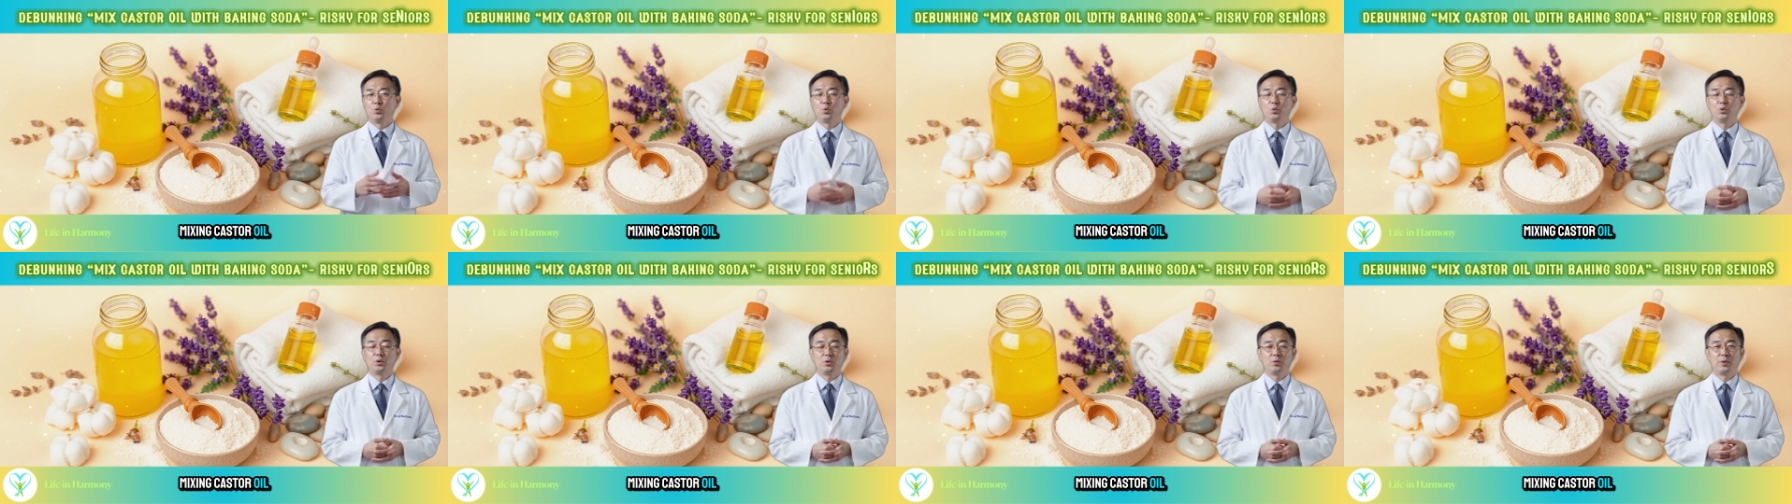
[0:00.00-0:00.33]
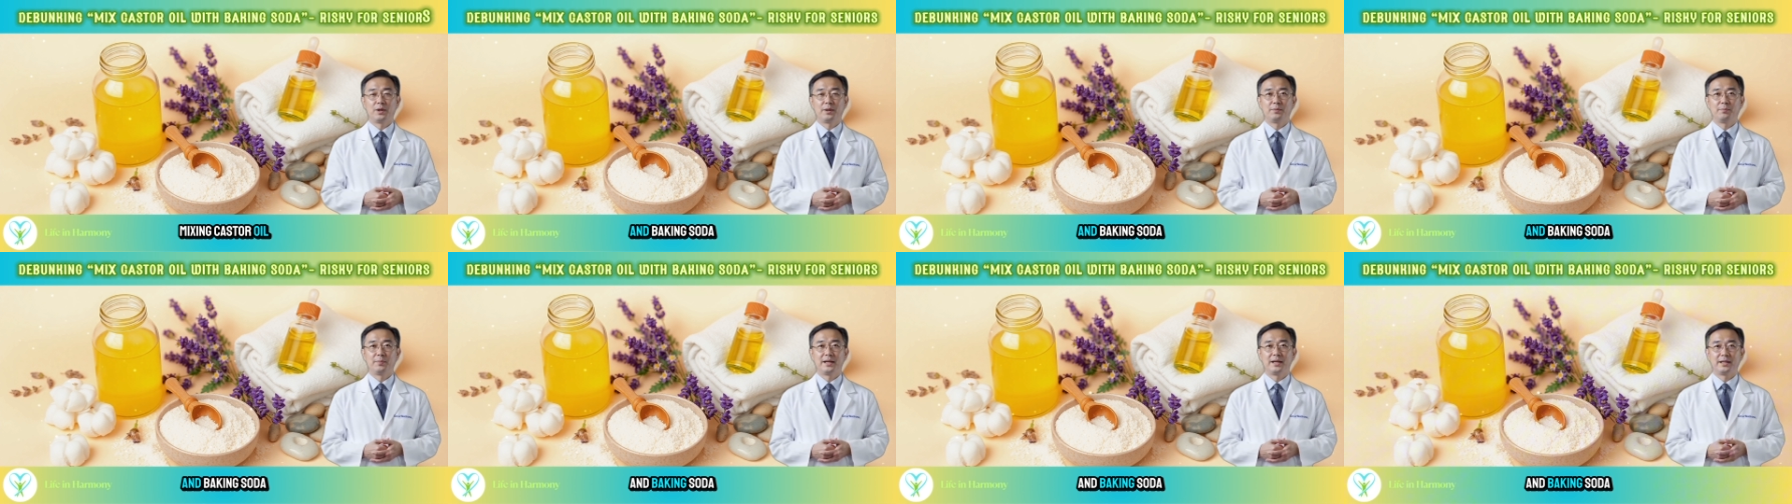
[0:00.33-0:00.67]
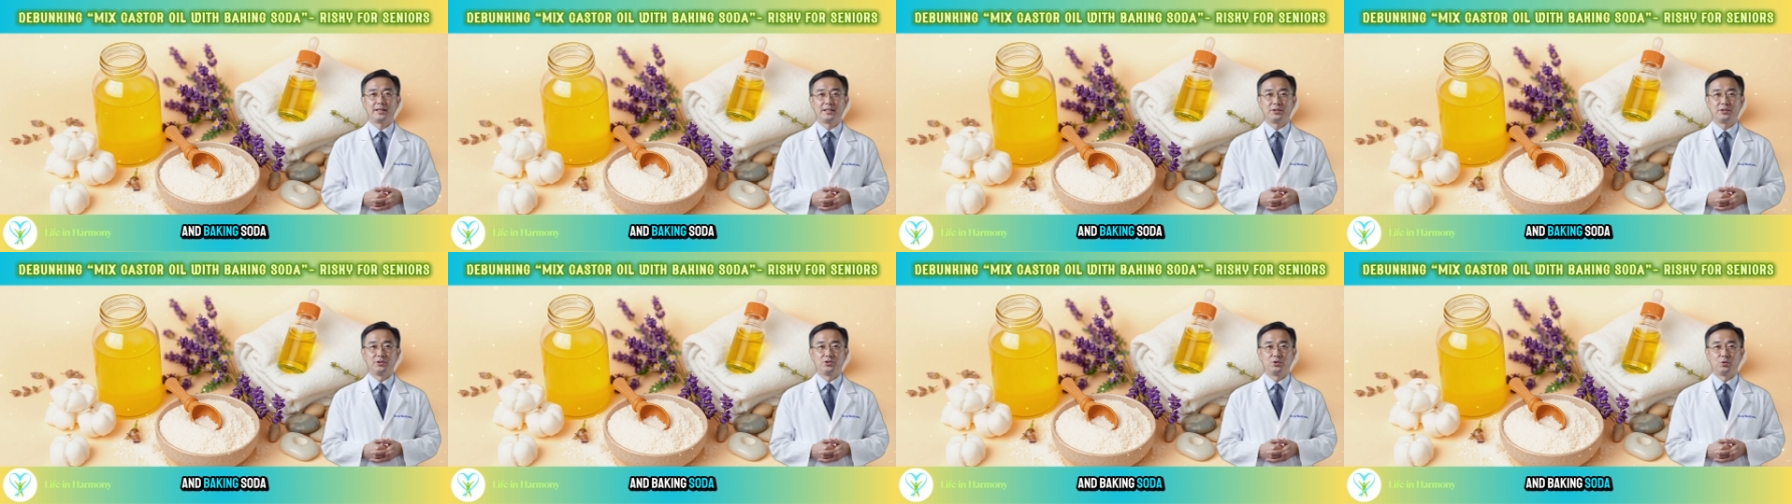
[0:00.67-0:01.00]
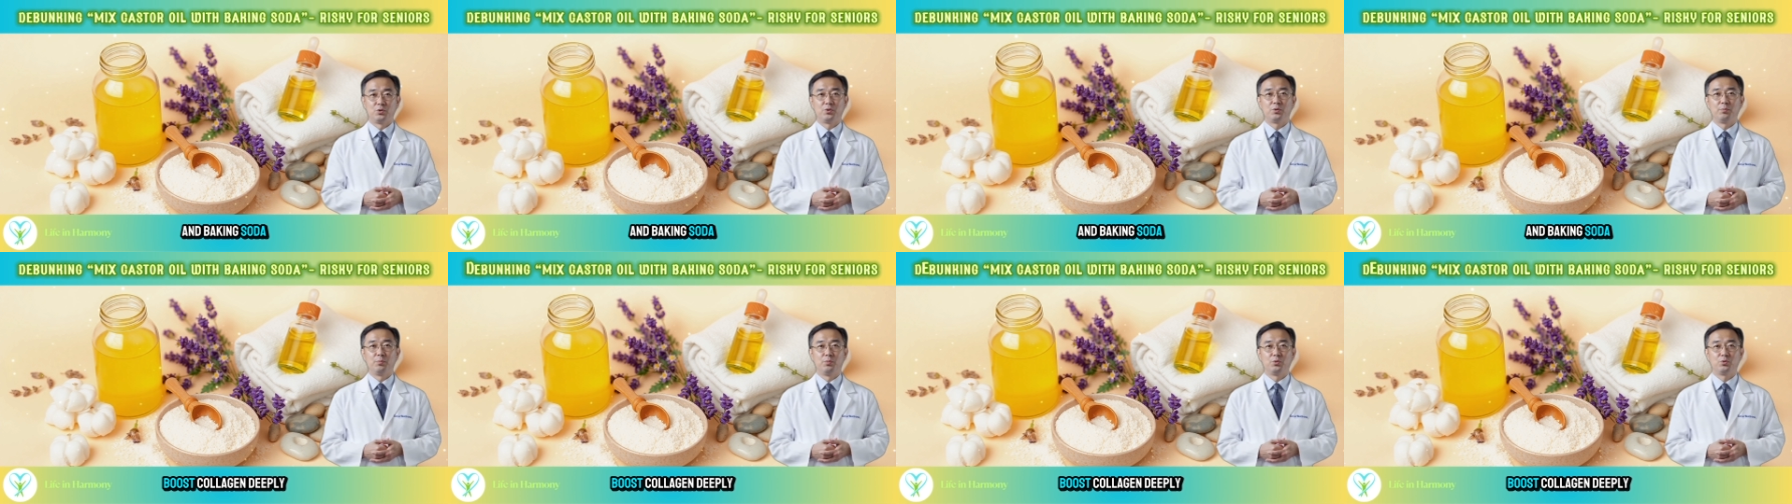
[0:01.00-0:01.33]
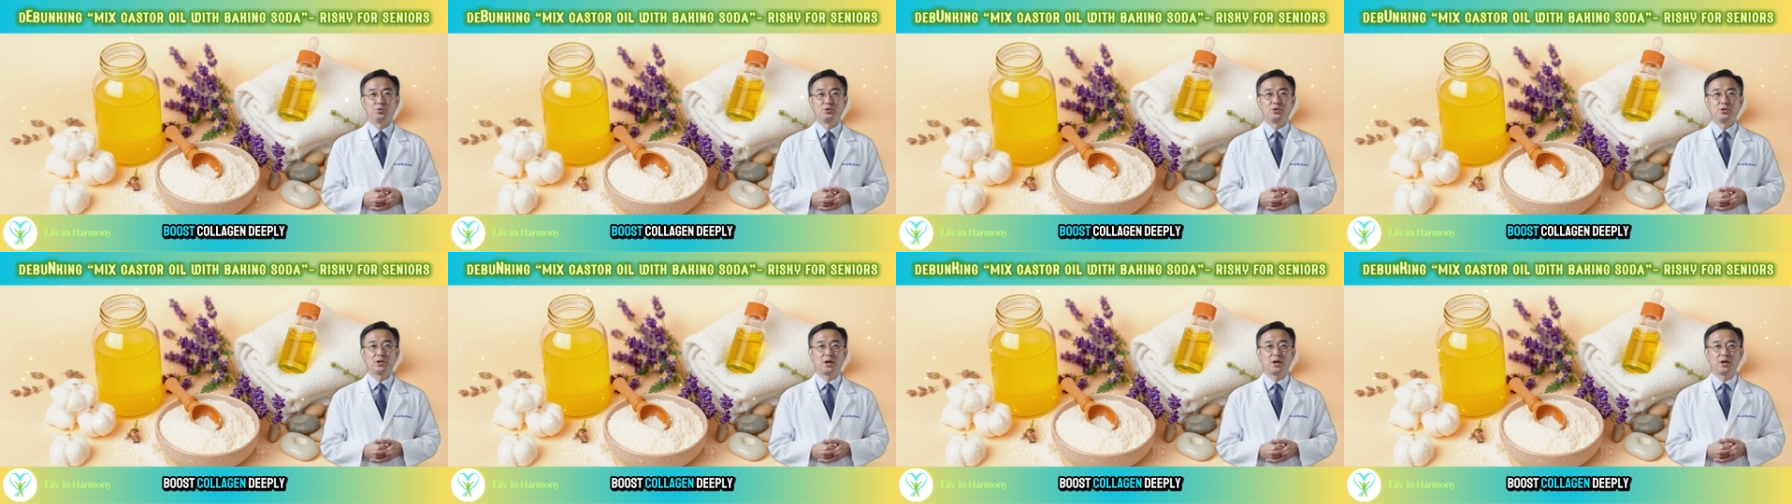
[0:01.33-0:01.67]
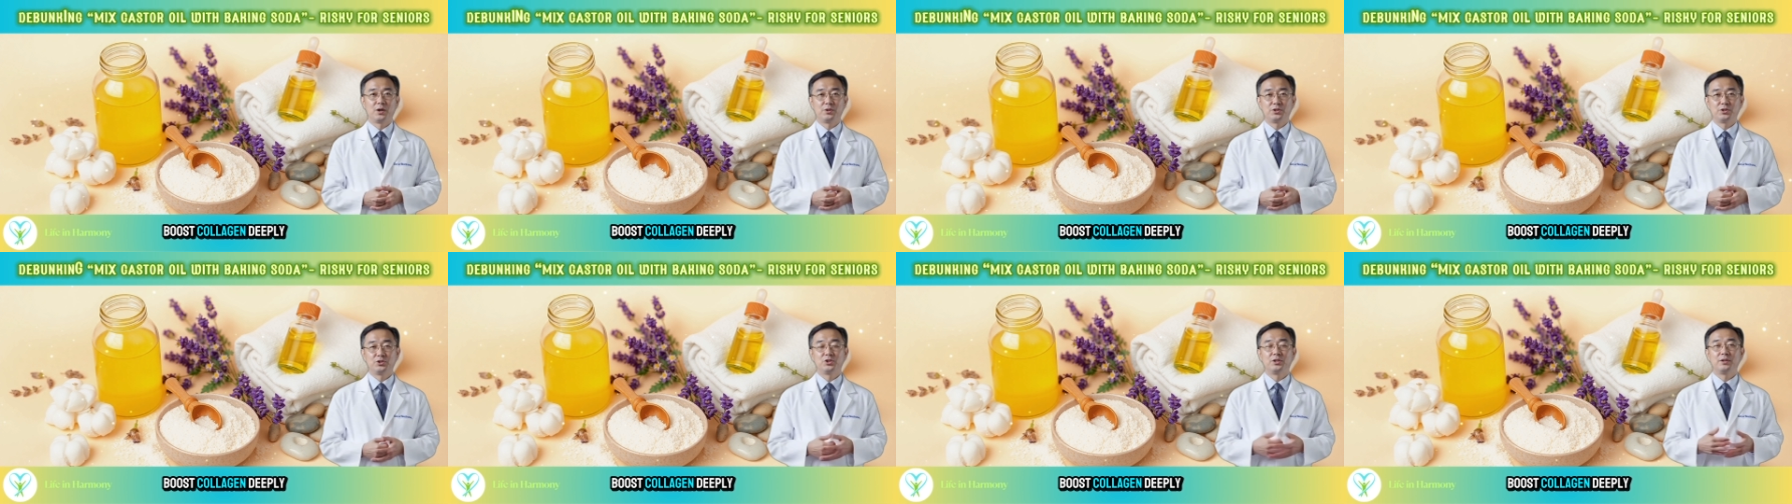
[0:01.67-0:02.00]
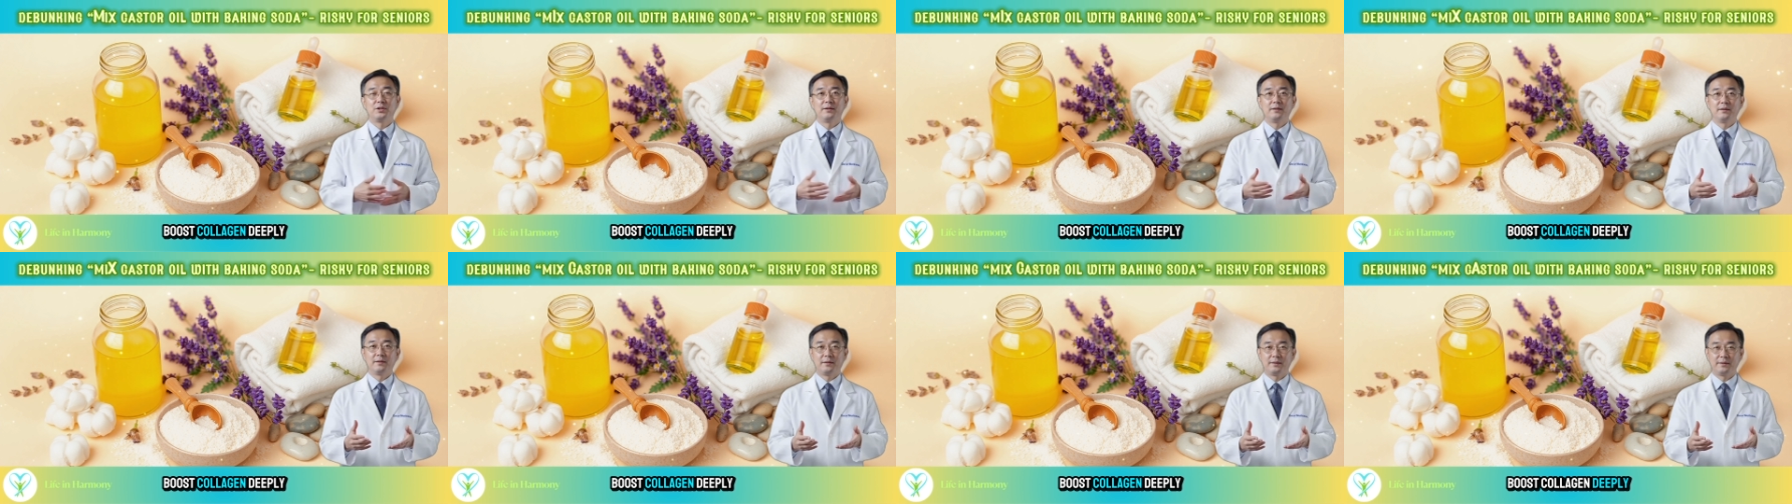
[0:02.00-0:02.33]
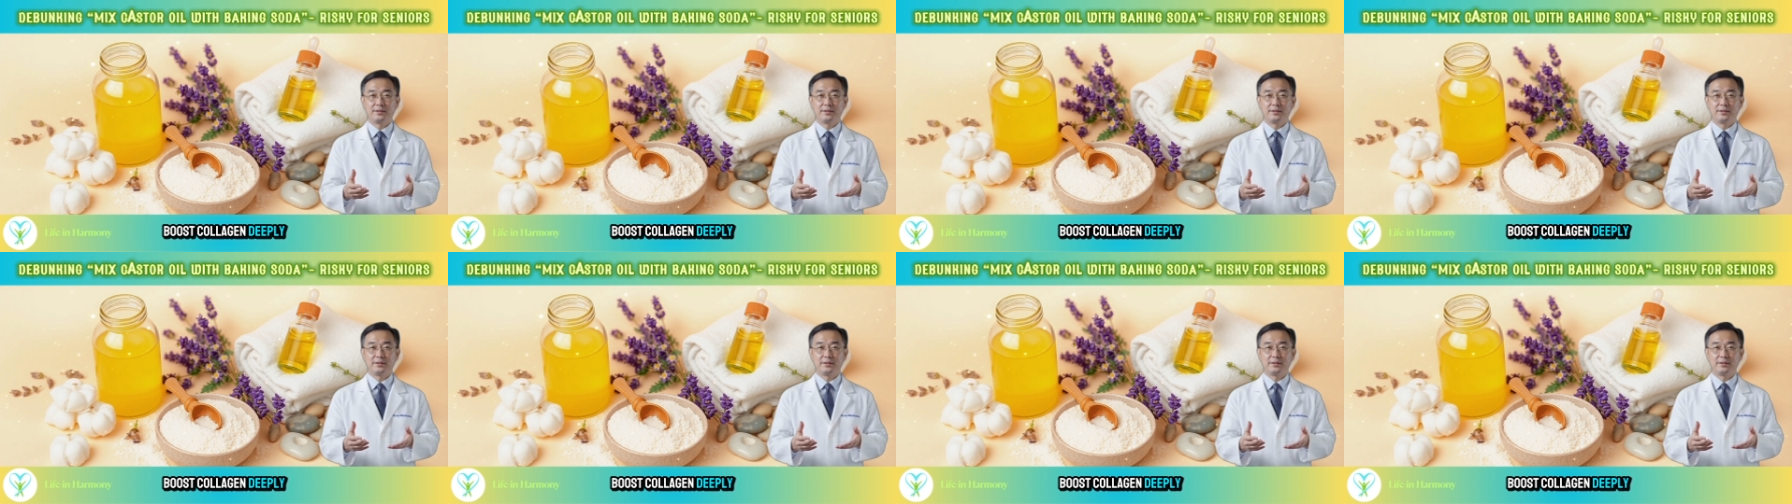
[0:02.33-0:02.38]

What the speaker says: oil and baking soda boosts collagen,